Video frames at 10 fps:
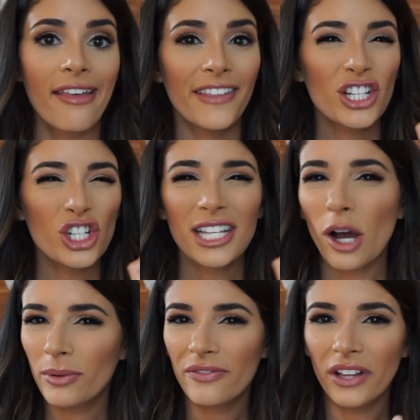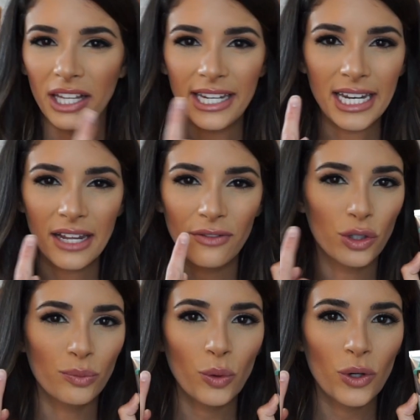This just helped fill in any of
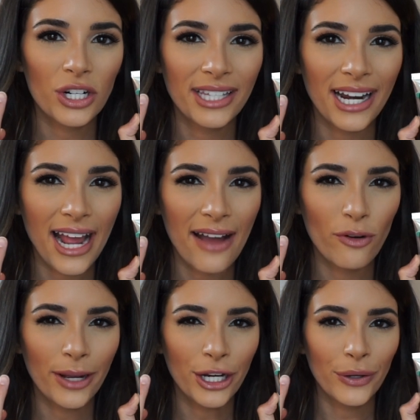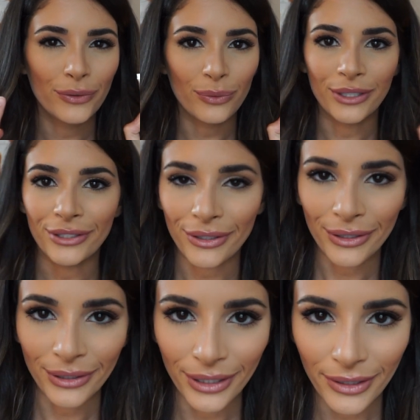those pores that I have on my nose, which
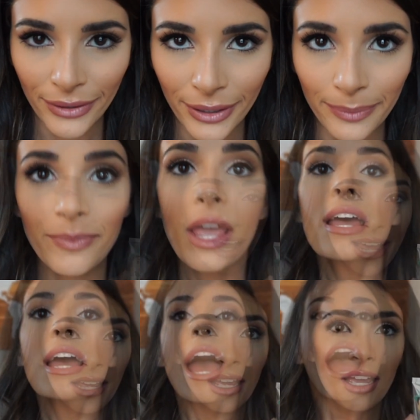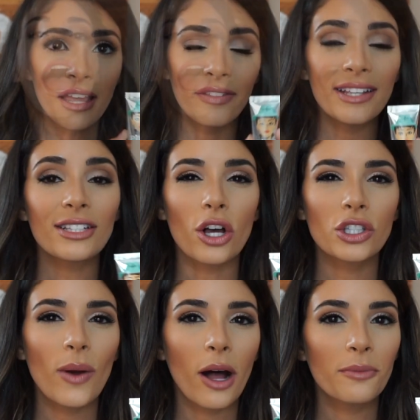are a lot of them. This
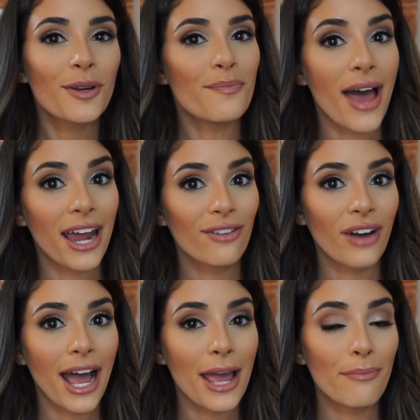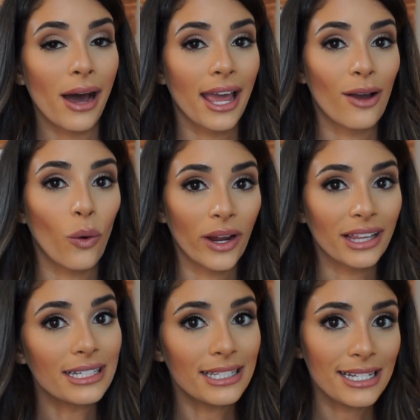also helped to mattify my
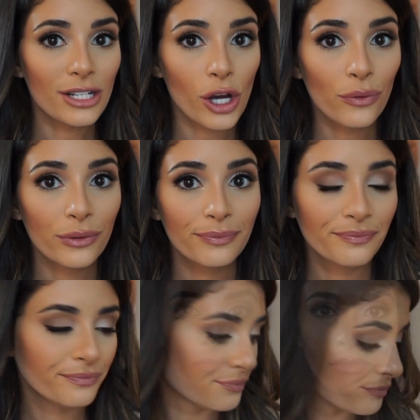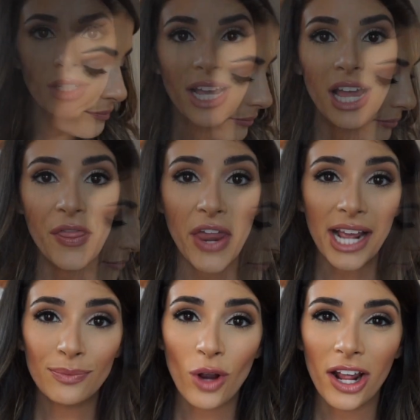oily T-zone. The
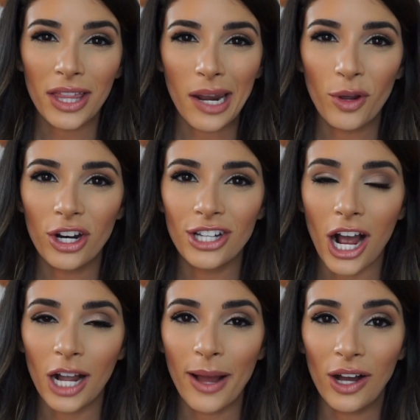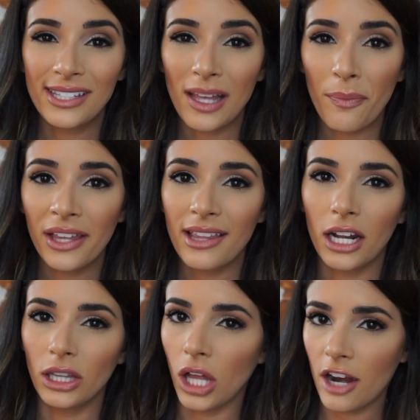next product that I'm going to talk about is something
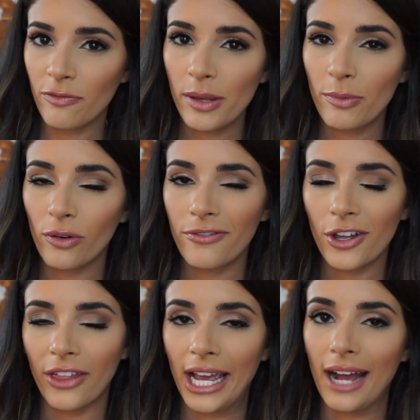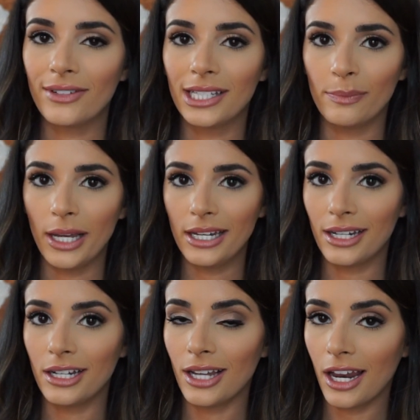that a lot of people feel they have to
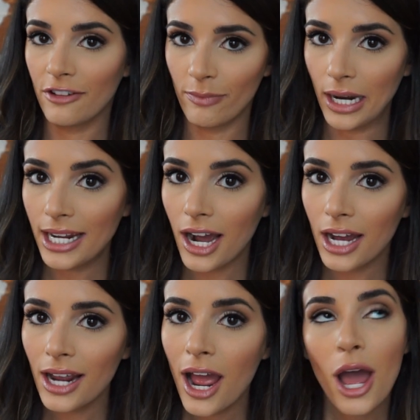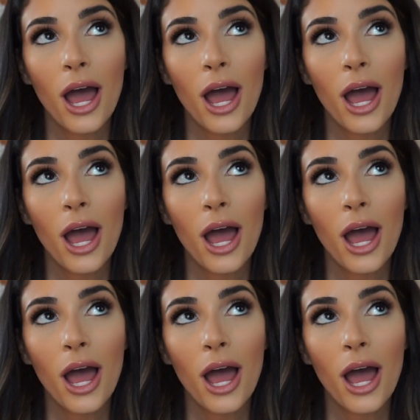spend a ton of money on,